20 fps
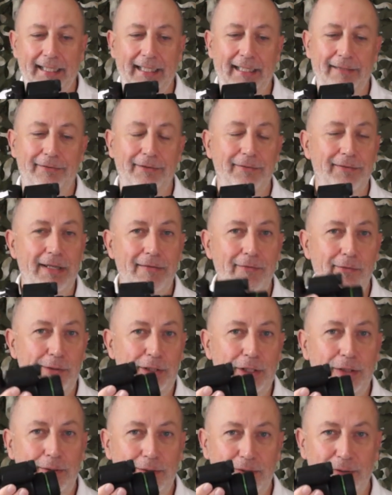If you've never
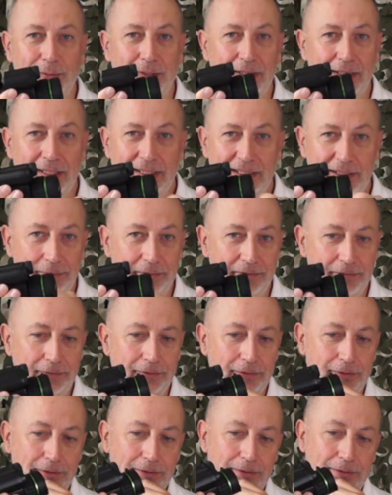used one of these
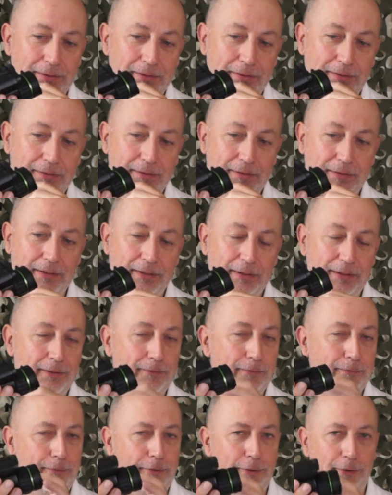before,
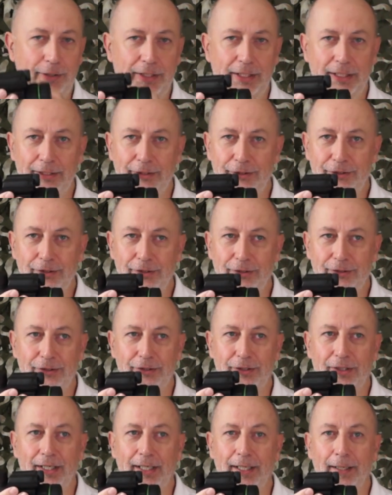you really should
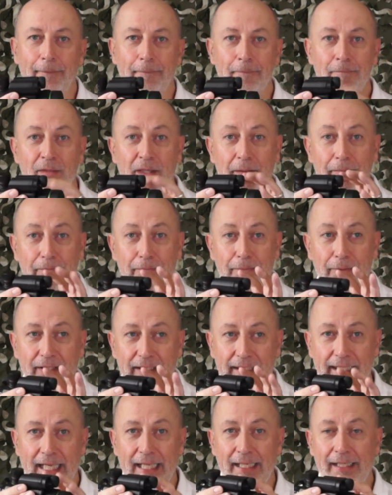try it. But
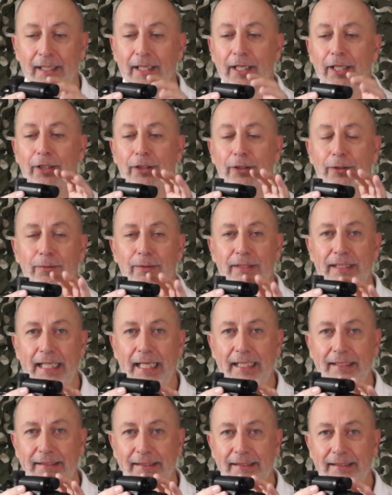again, you'll
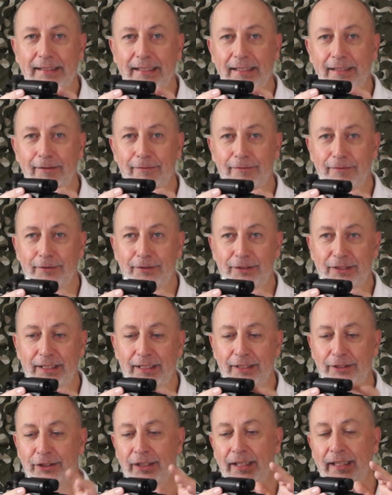get to see the
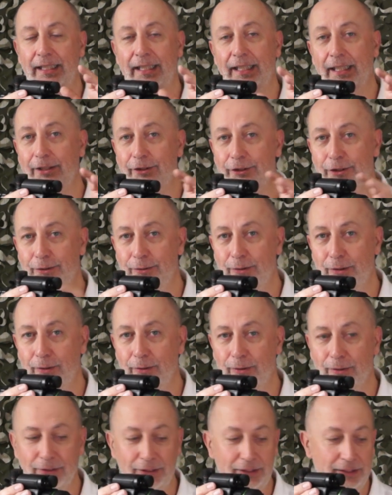footage in due
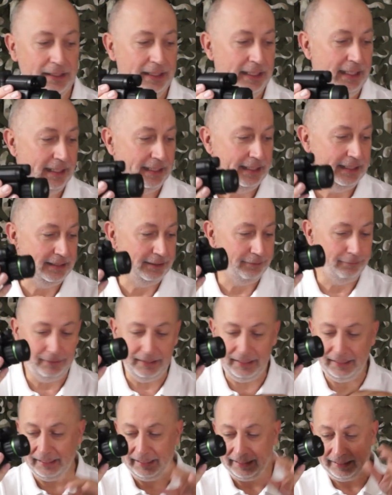course. This
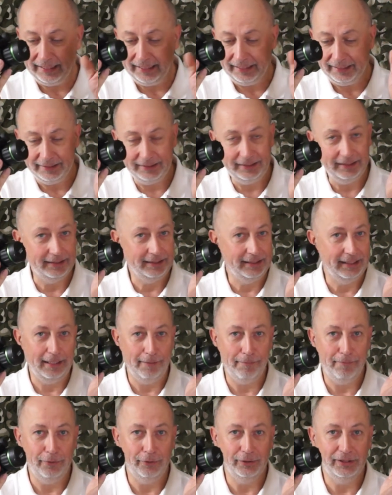really is just an
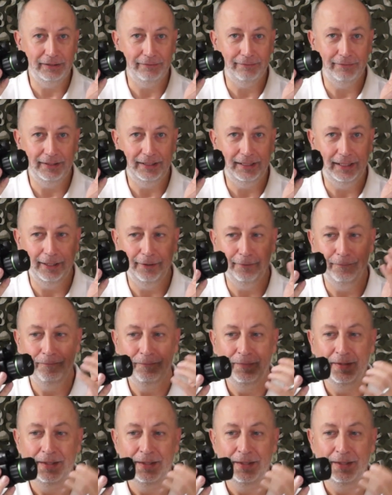unboxing video.